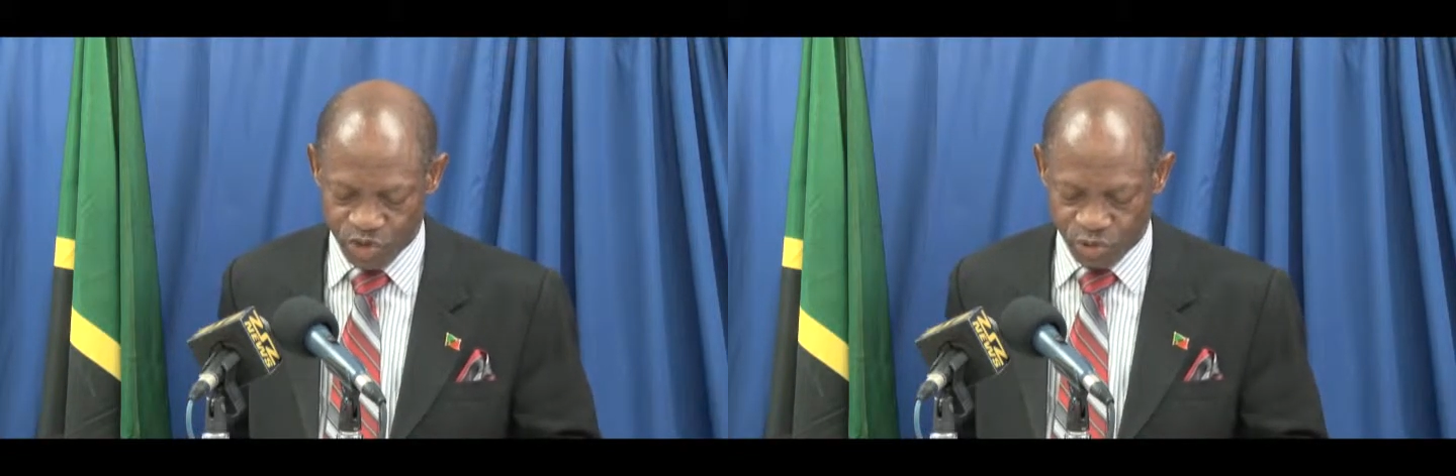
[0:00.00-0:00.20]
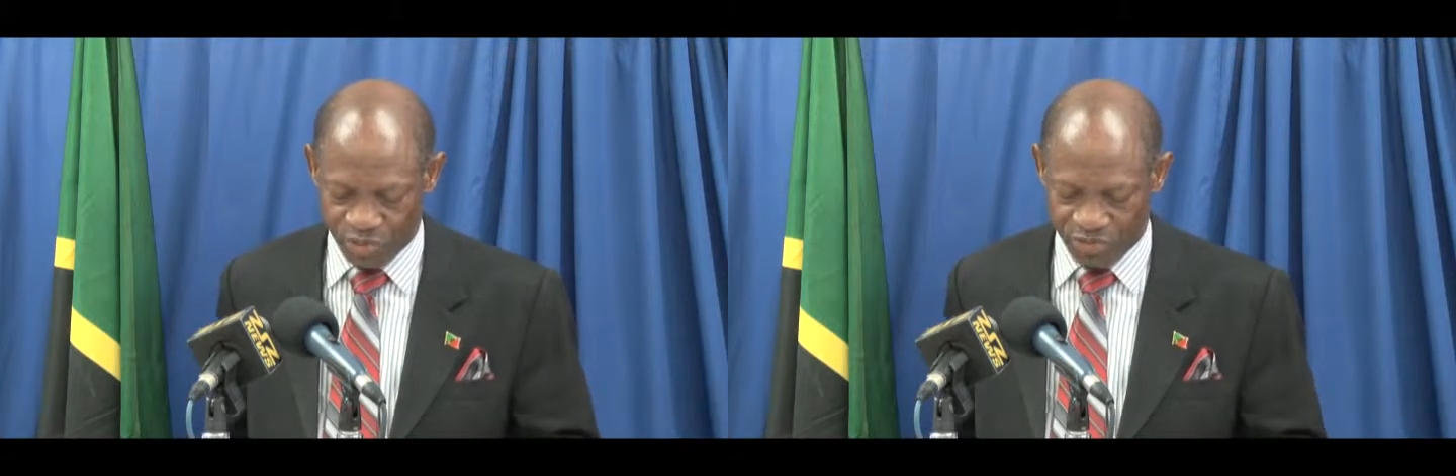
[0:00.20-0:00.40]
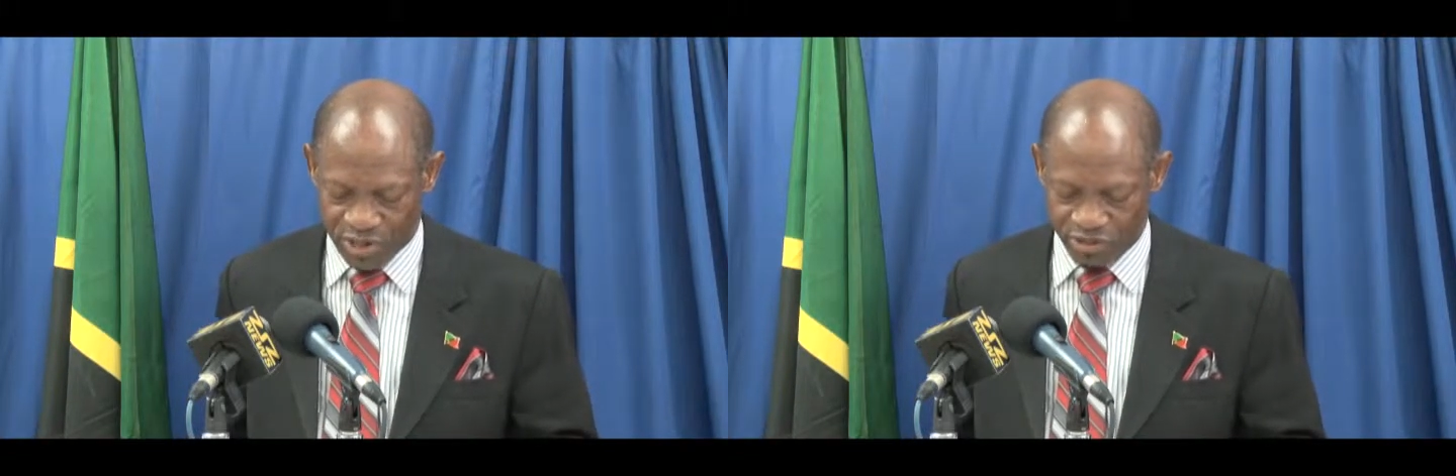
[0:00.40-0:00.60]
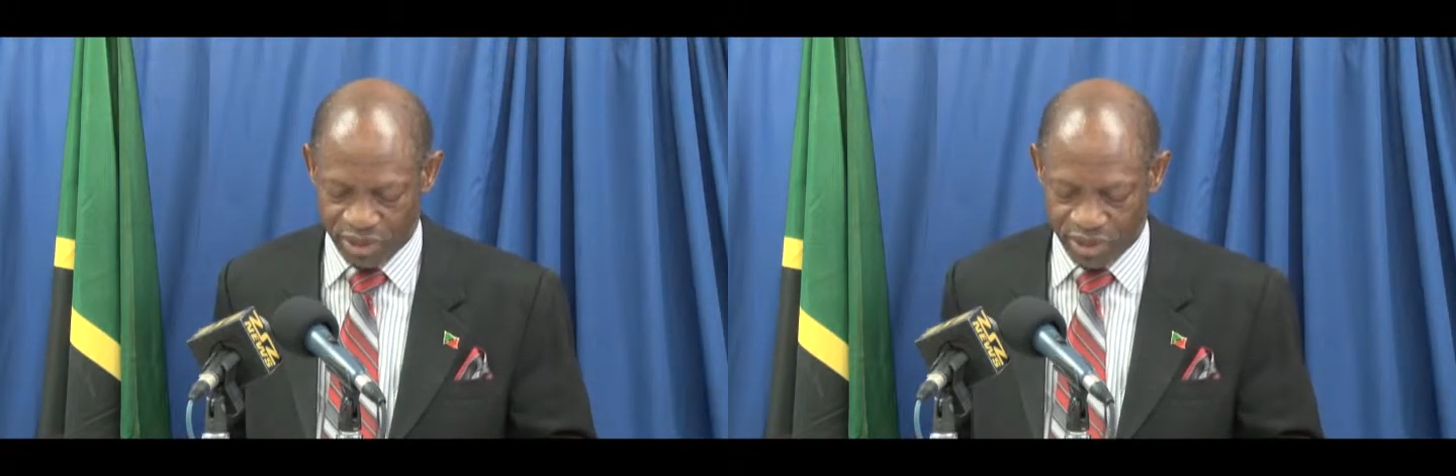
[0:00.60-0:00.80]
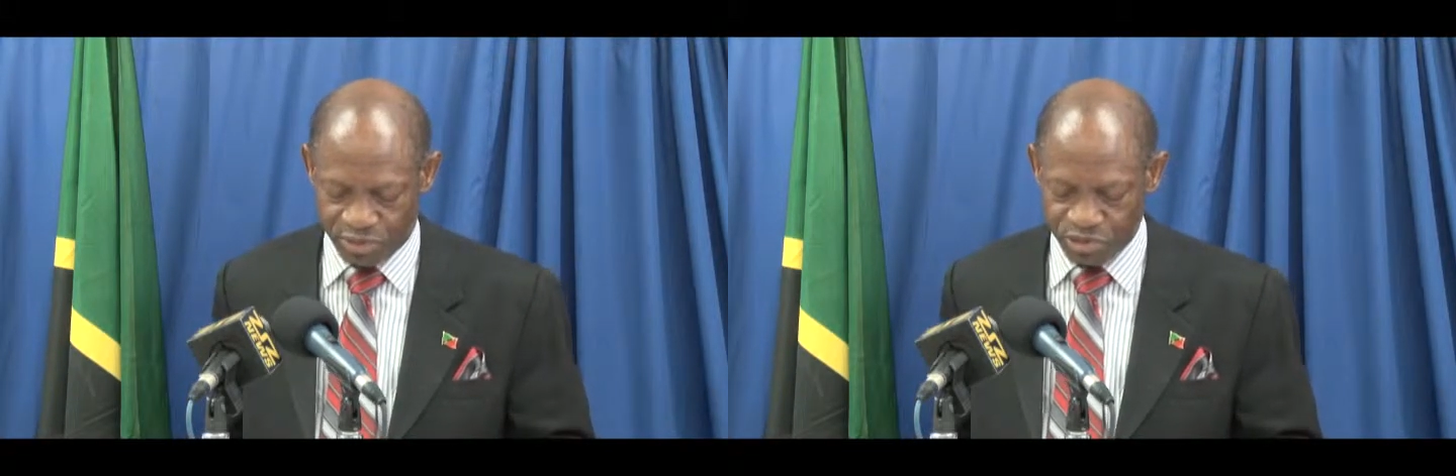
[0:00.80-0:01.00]
to be
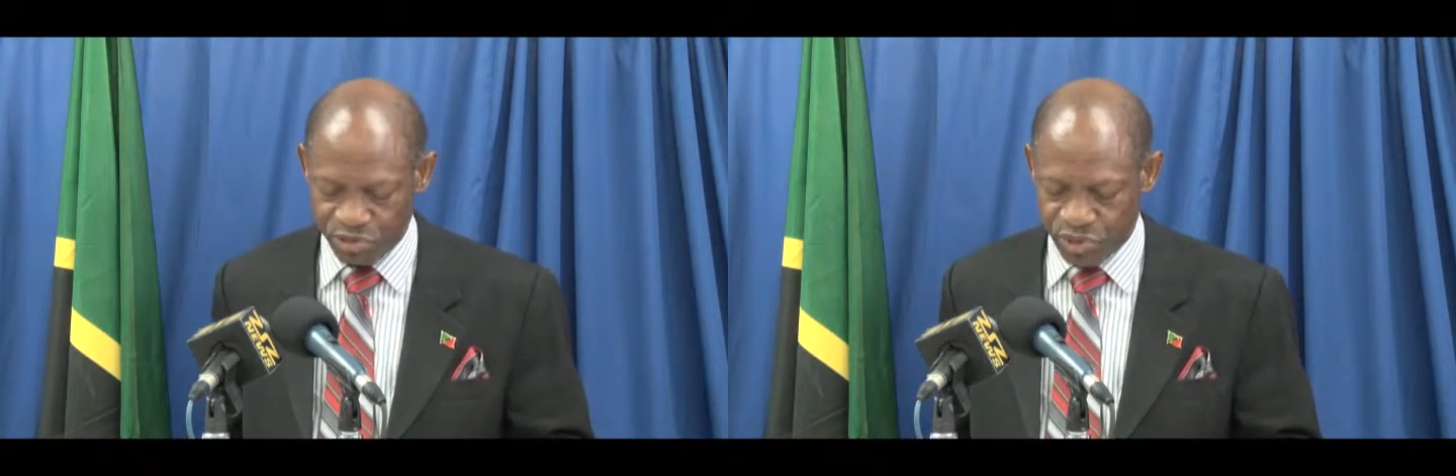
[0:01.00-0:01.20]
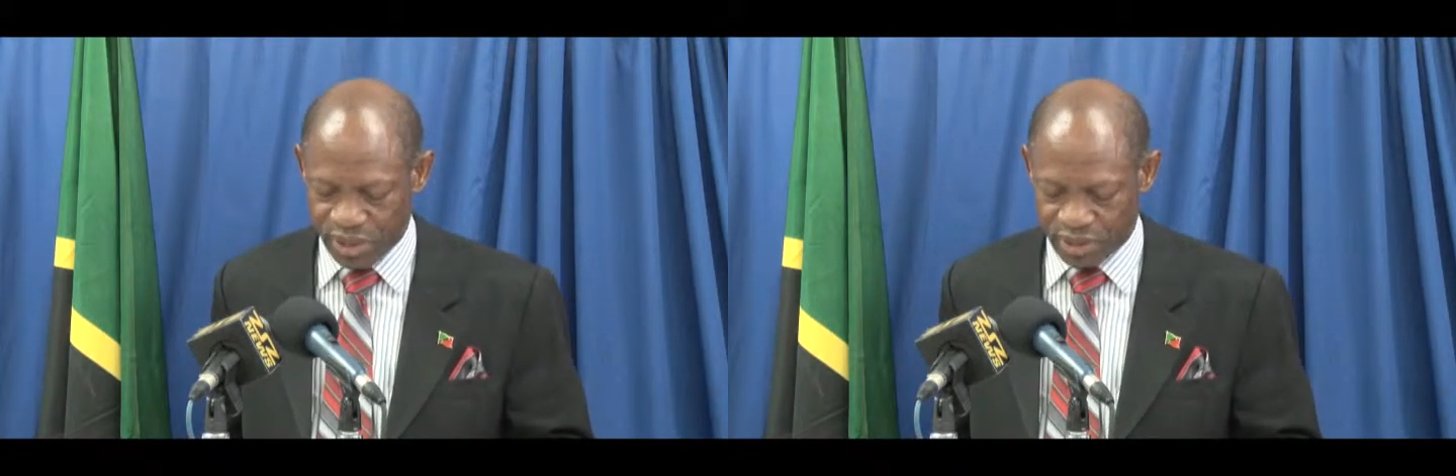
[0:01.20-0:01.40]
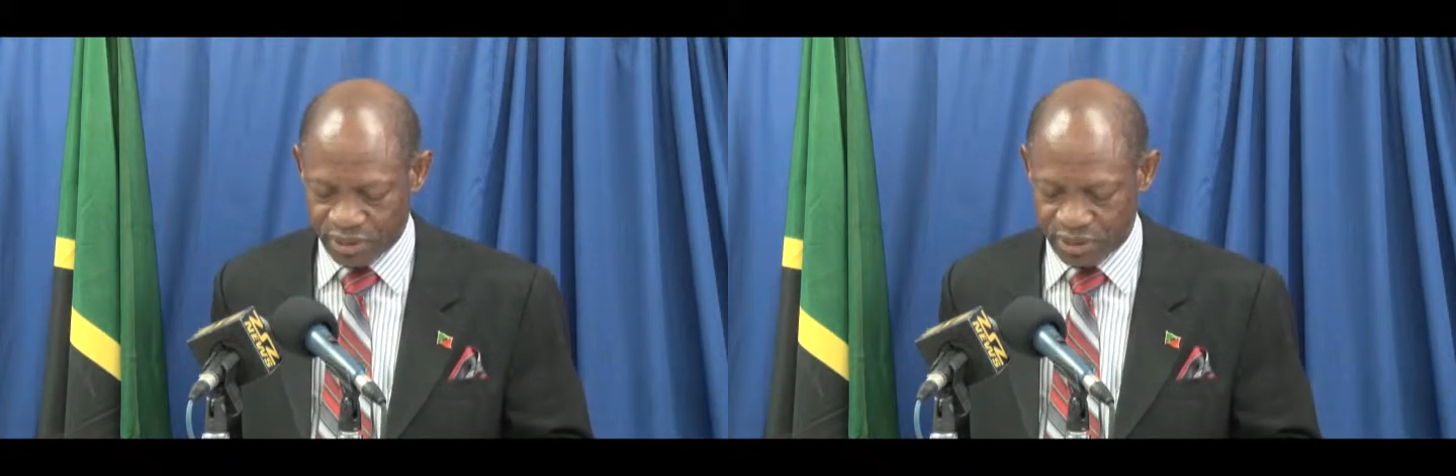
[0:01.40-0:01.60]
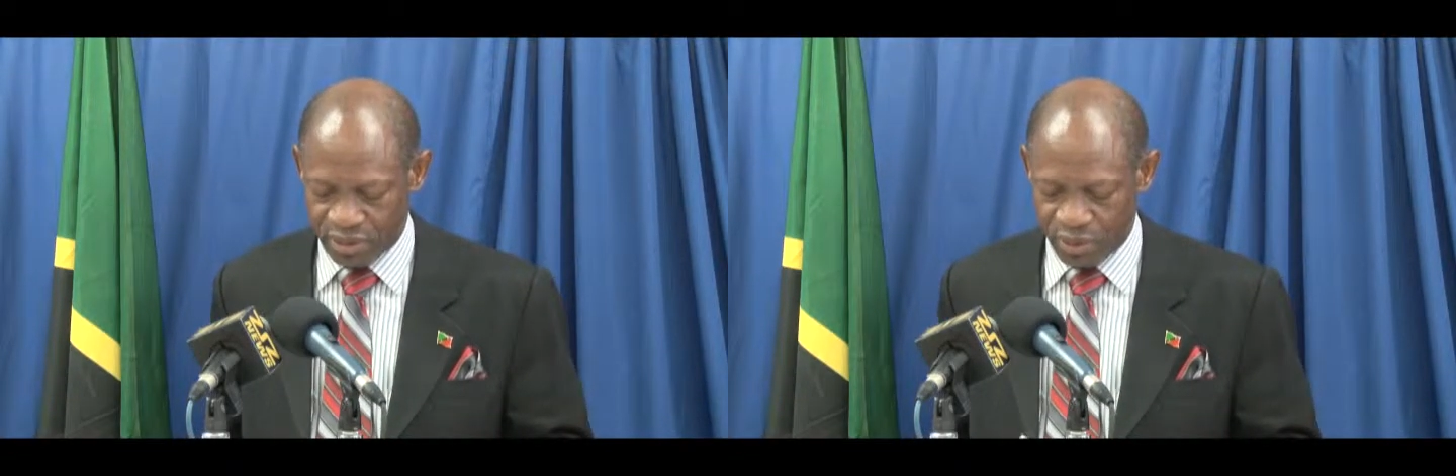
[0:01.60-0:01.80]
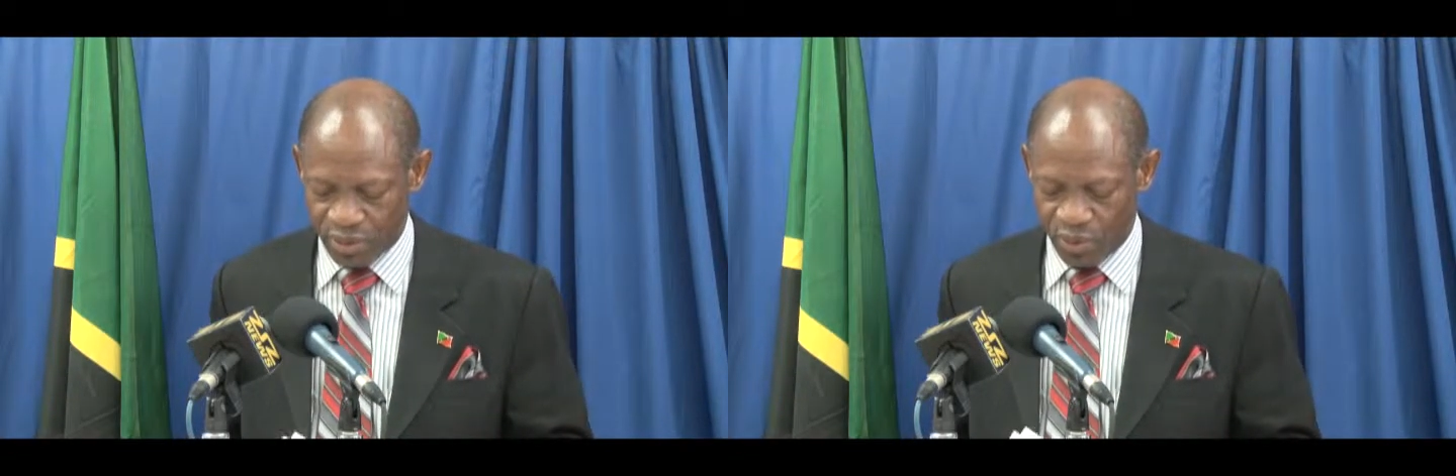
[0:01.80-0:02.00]
very prudent